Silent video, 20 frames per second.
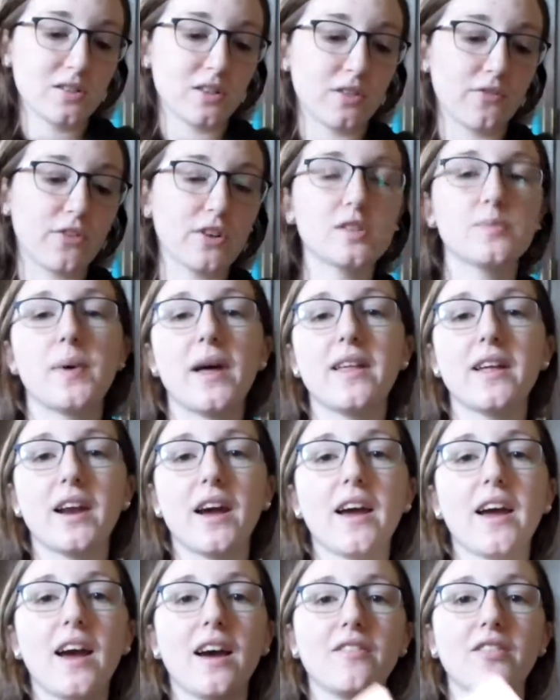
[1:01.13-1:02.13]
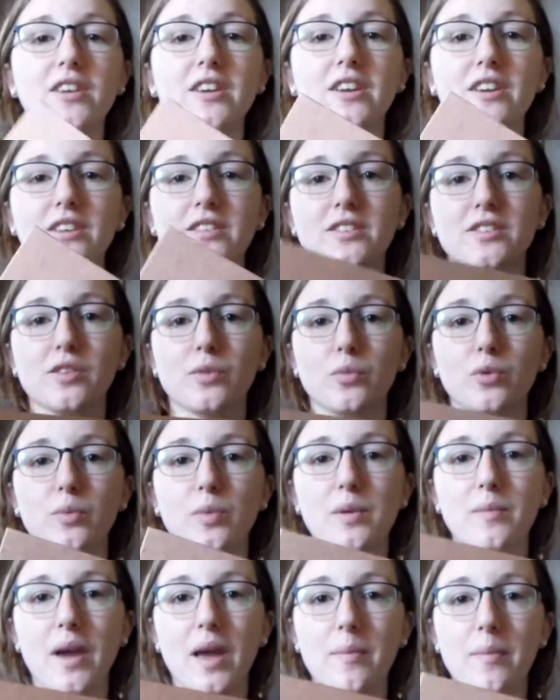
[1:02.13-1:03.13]
So the first palette I have in here is the
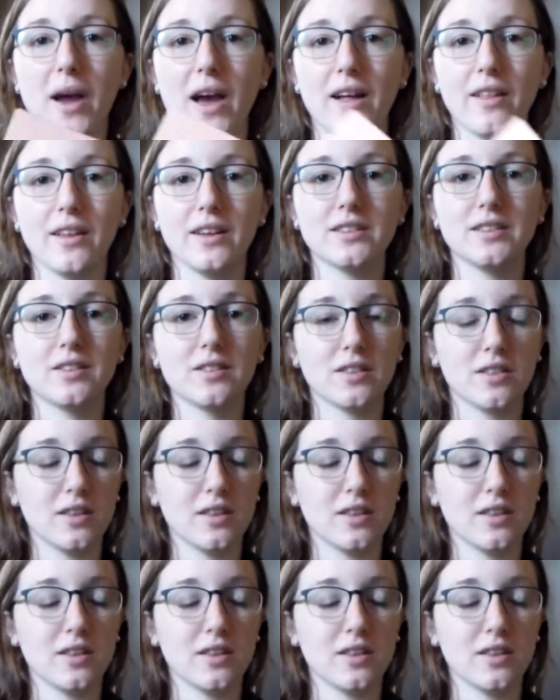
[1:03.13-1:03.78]
Ruby May palette.